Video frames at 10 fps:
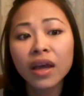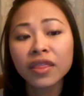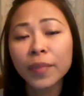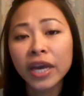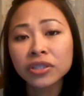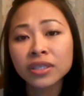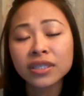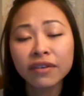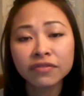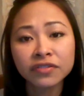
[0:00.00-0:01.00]
The
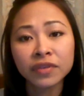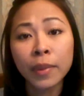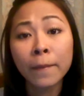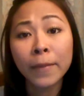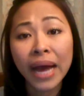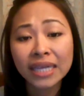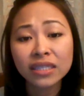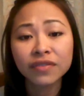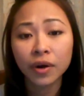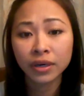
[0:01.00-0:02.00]
patient suffered from a
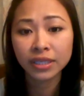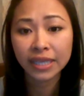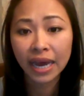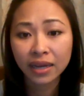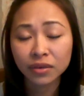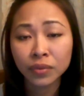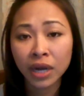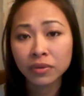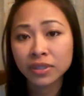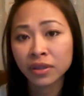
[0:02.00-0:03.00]
massive heart attack
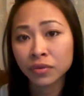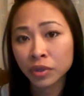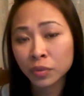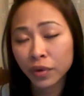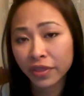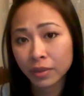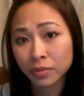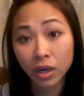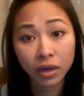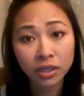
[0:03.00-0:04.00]
when I was in the room with
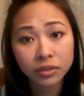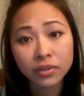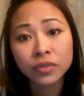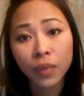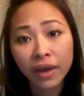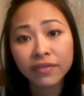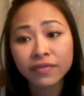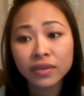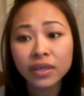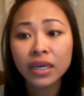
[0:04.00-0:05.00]
him talking to his wife,
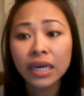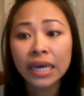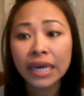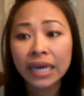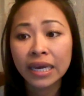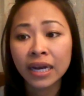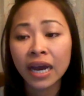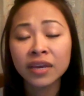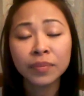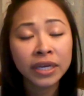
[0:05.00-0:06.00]
and
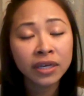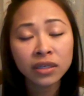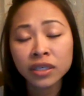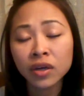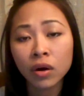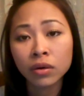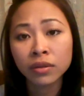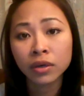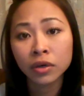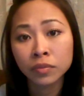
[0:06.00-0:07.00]
I immediately
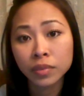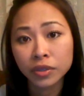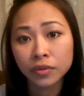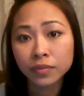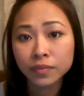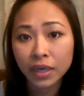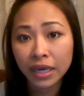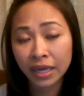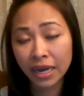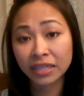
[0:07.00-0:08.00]
called the code blue
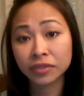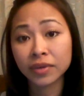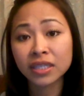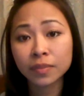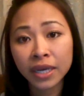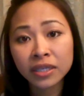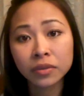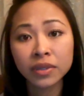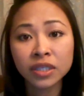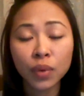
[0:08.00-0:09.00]
and had to explain
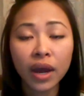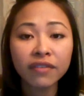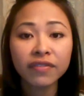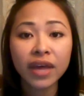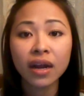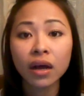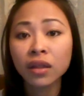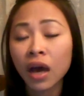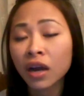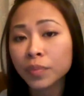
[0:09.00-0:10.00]
to his wife that a
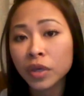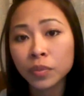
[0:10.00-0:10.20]
lot of